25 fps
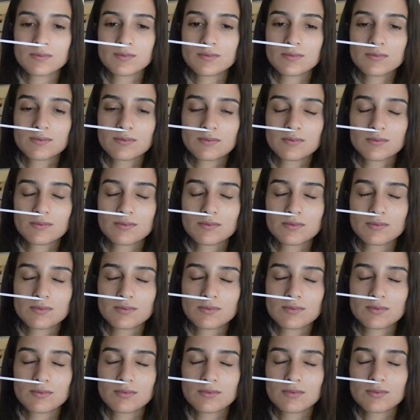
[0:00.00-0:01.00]

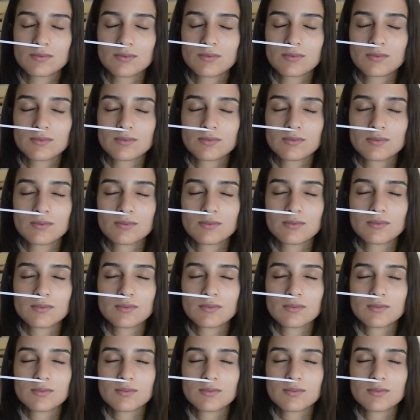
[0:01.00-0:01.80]
Nobody speaks.